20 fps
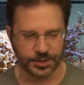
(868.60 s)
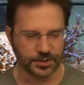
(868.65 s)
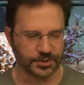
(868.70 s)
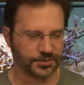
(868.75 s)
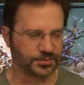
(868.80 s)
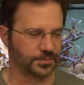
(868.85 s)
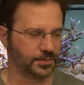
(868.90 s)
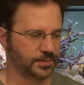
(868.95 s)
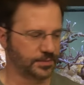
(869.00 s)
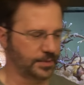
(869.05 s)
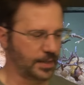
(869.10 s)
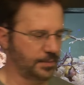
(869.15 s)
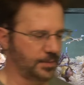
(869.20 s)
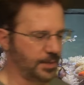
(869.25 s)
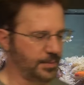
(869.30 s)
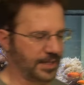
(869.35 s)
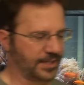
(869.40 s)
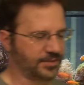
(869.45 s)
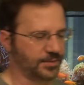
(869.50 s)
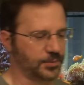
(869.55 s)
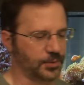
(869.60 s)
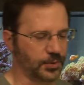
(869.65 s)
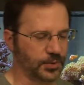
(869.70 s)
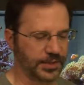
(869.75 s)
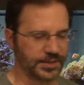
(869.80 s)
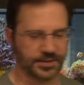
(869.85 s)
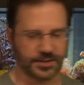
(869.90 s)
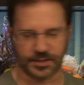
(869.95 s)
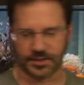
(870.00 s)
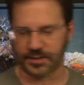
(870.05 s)
is, I'm going to make some
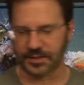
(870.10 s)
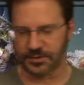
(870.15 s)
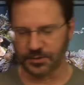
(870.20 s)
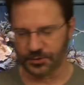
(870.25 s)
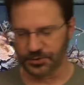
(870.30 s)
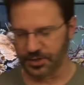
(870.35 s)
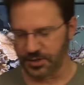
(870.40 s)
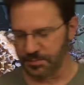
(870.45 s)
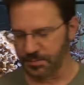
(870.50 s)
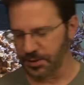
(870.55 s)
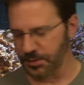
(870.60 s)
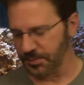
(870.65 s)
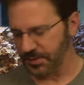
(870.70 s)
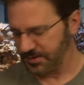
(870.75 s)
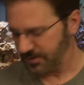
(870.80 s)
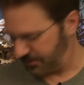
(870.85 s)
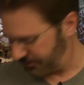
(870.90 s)
noise here. I told you I'd mute myself,